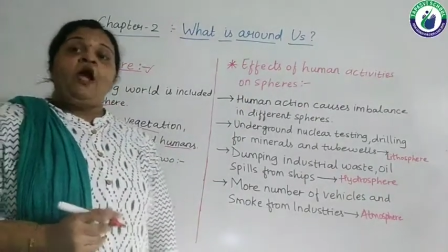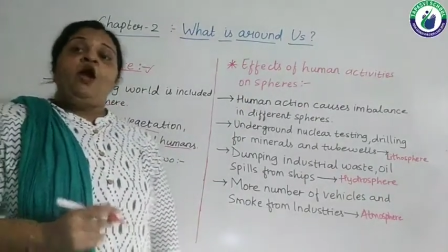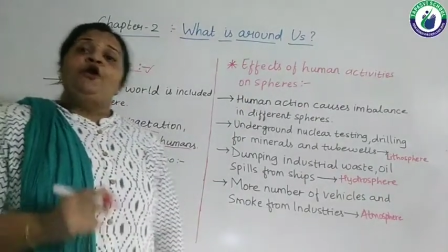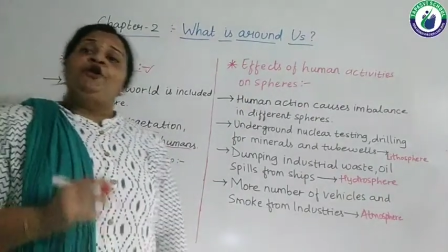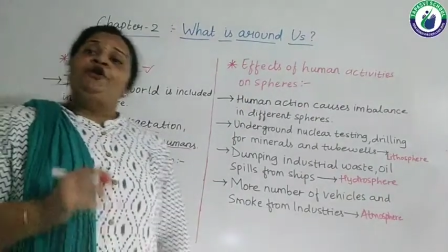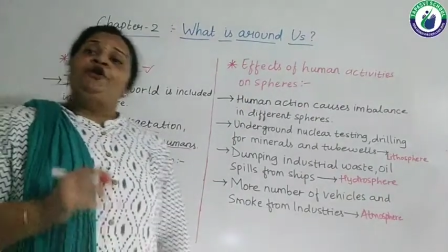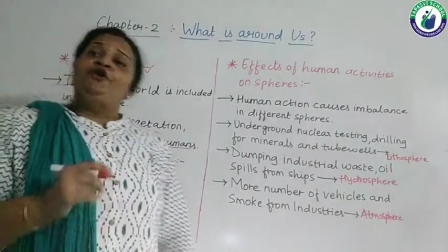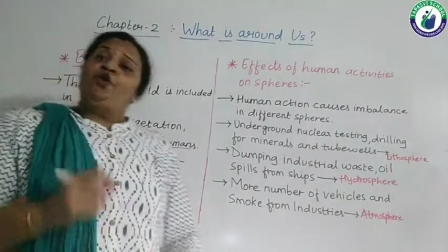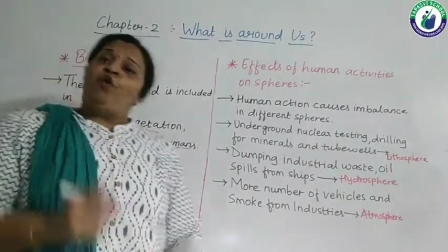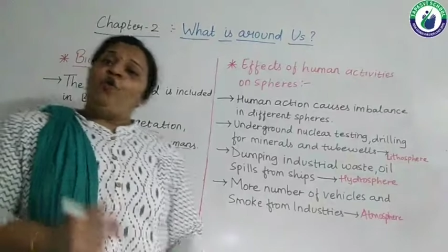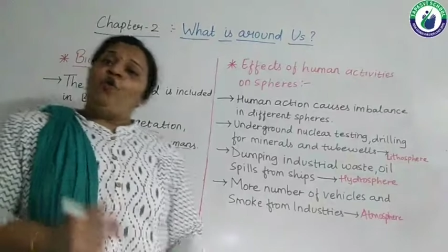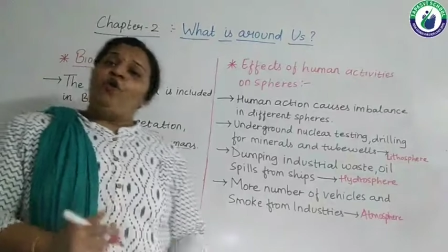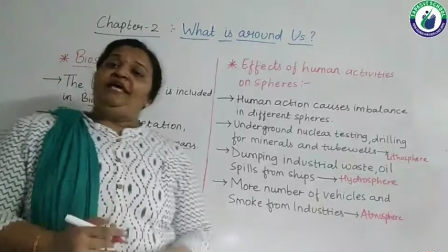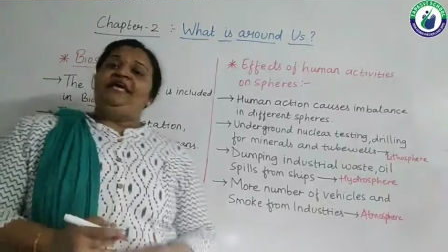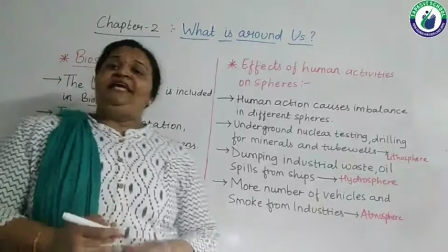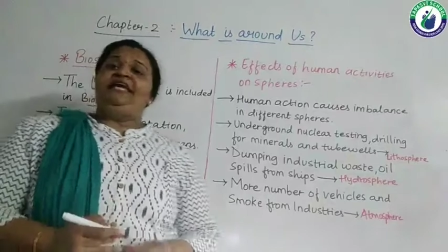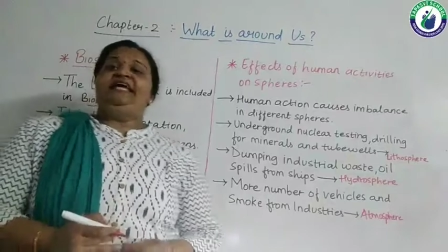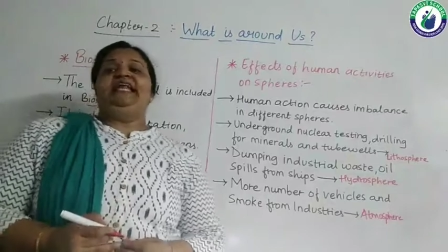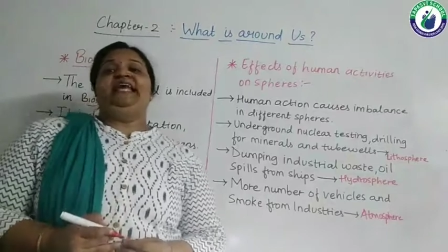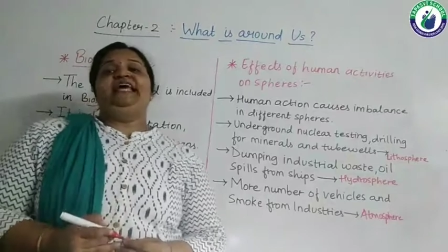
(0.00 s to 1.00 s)

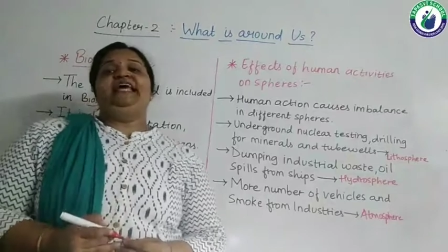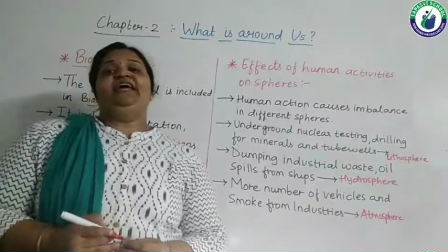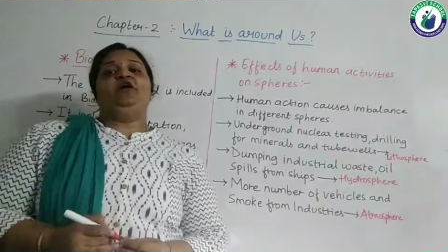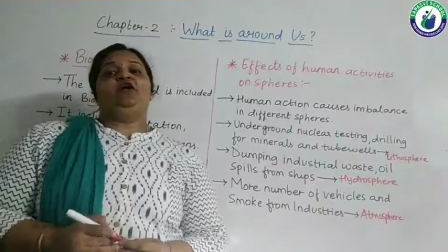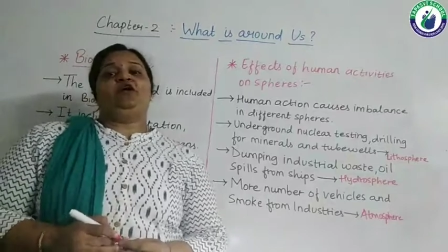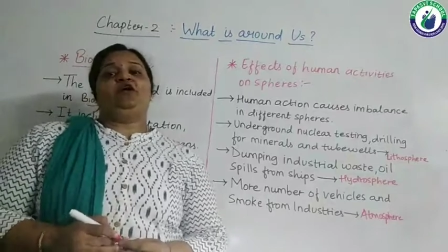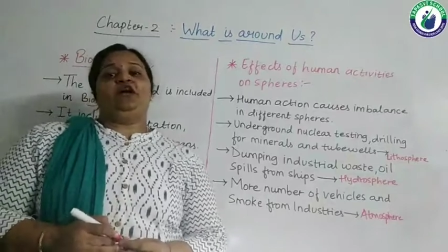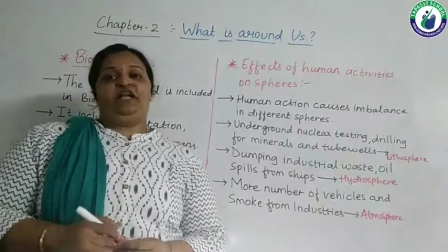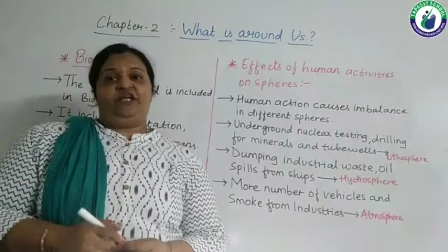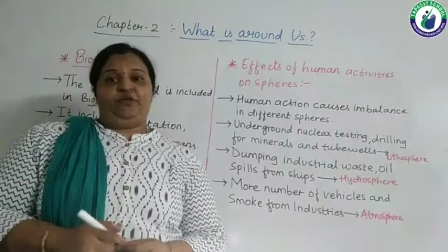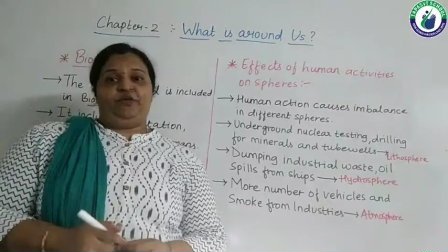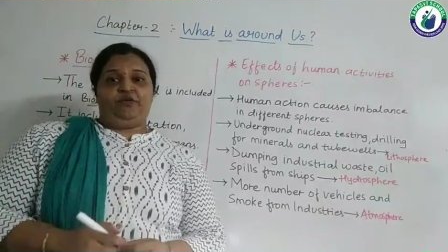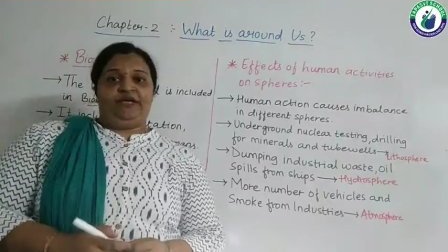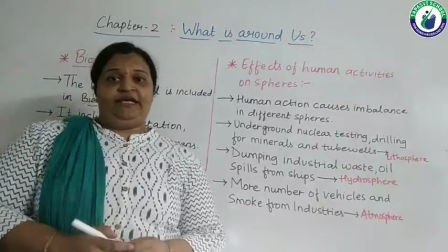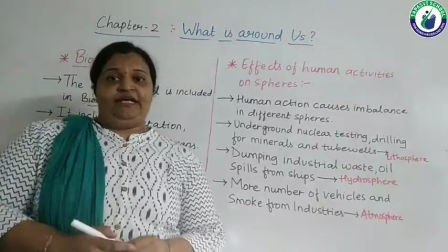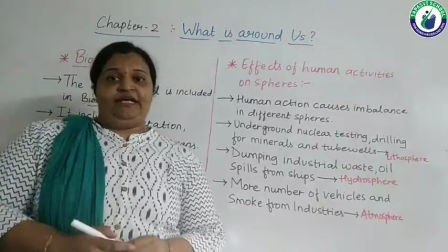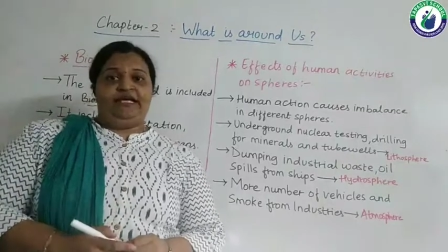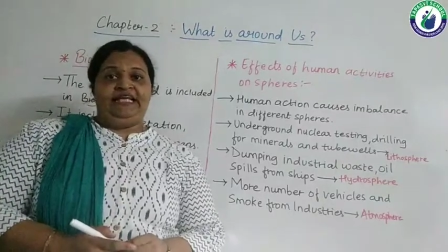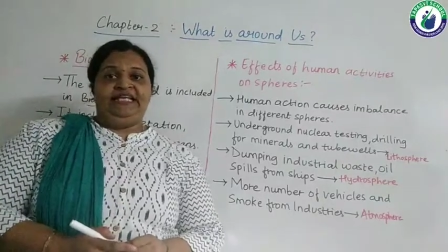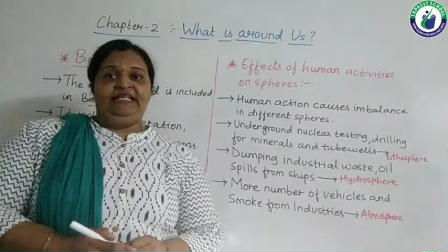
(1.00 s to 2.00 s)
Knowingly or
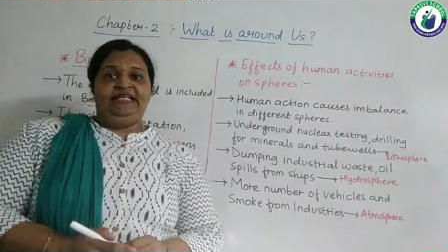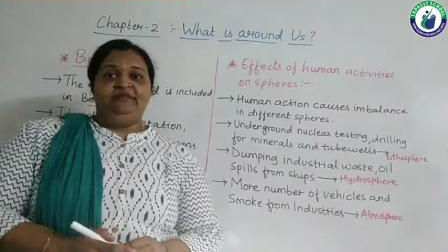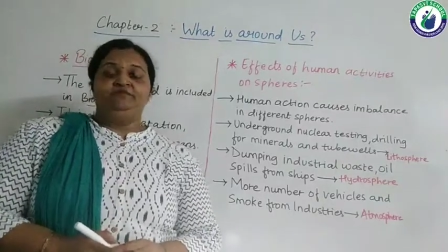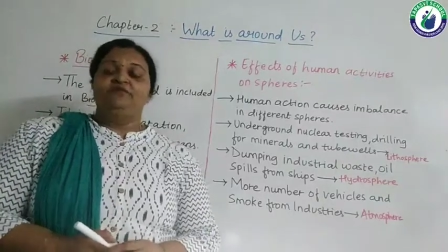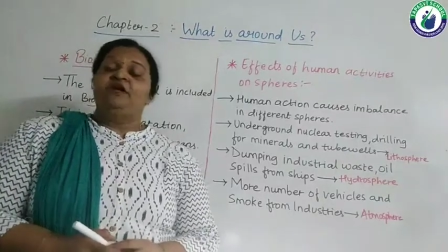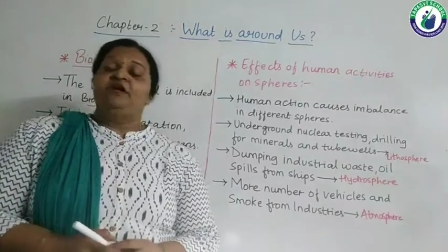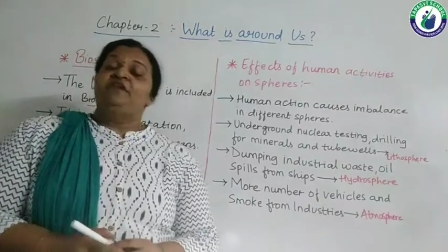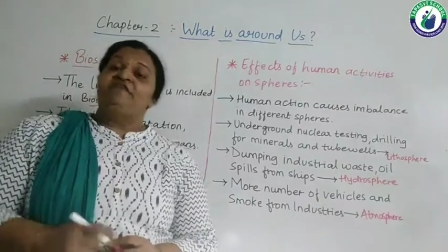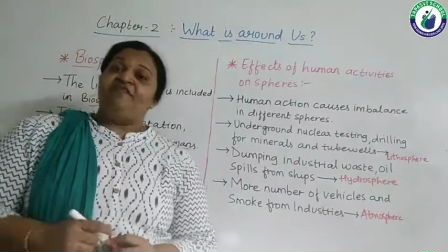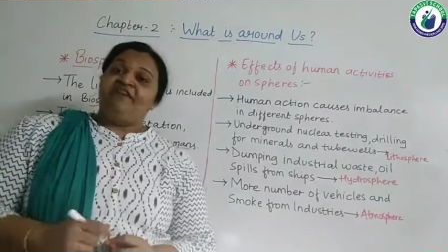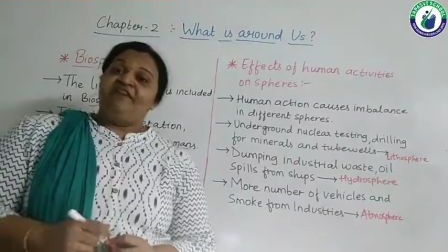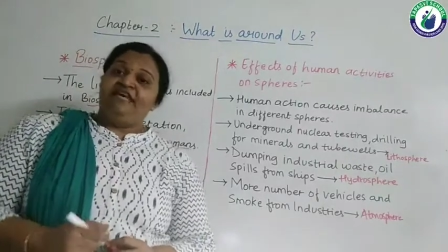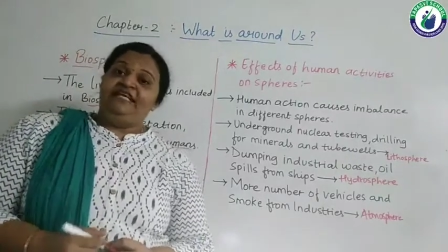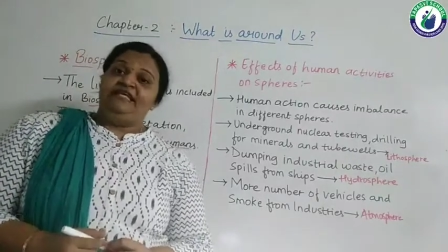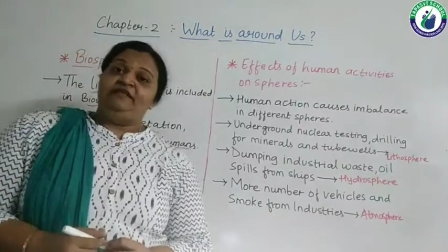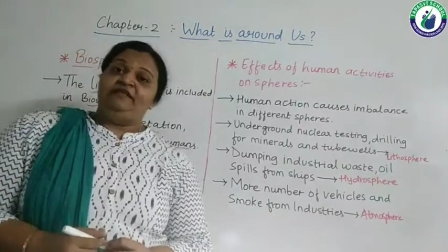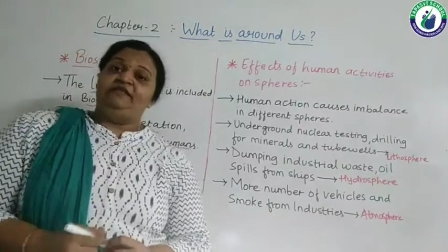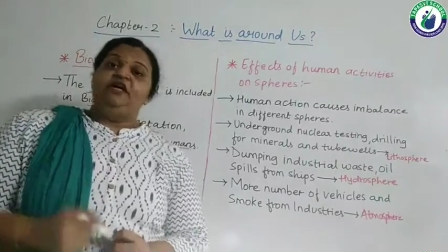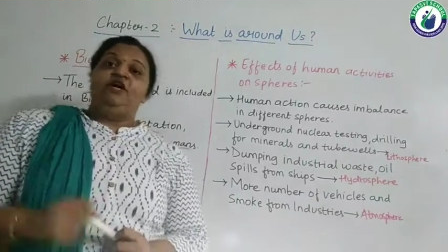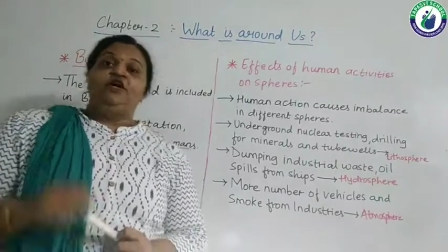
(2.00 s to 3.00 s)
unknowingly,
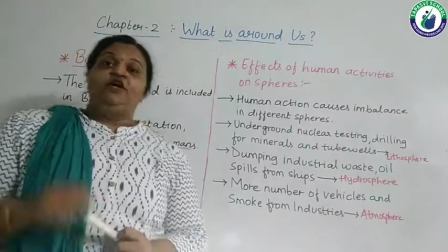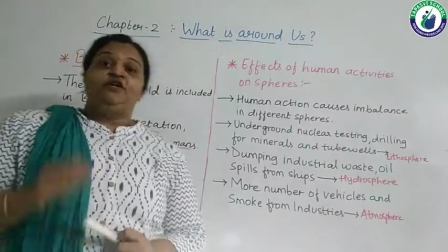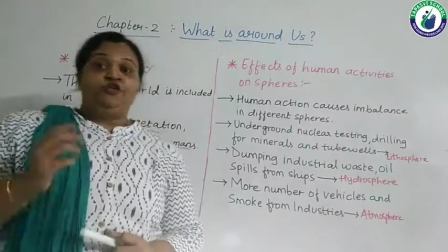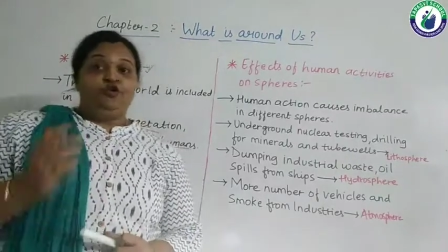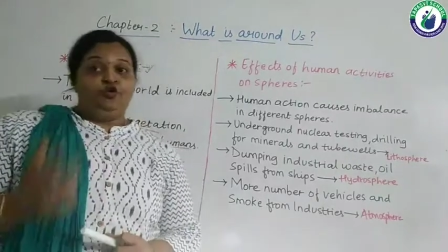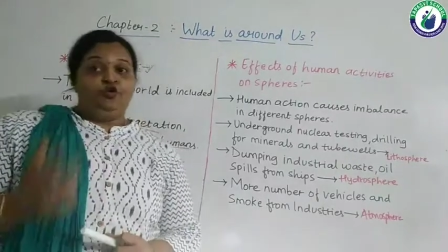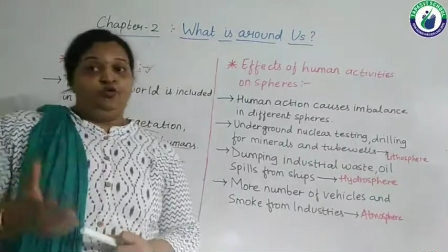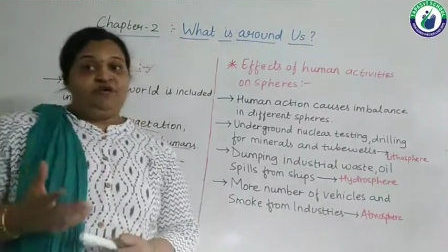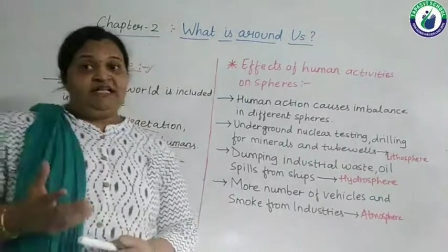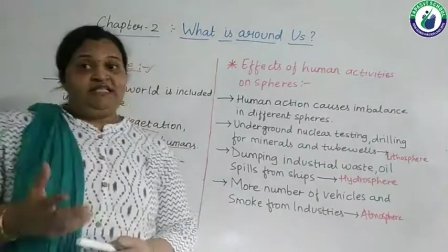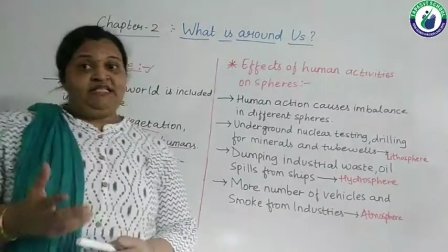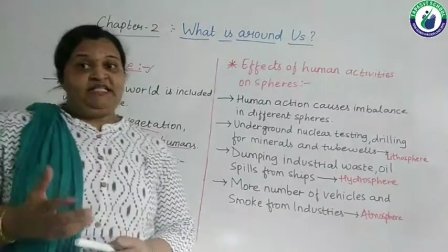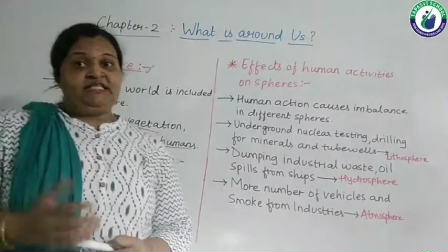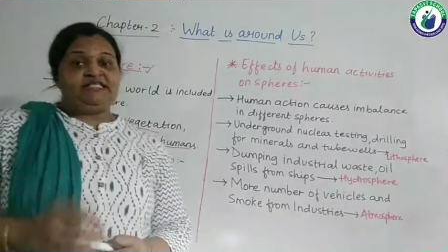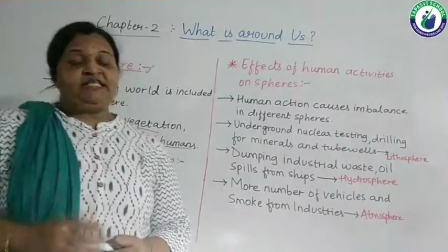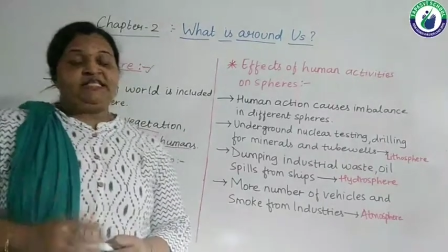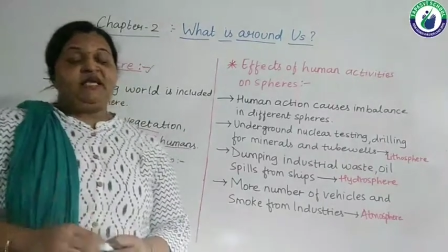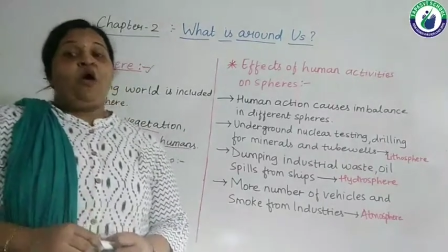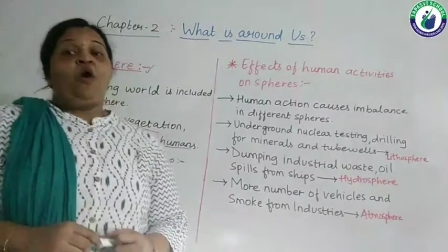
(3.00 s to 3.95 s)
we humans,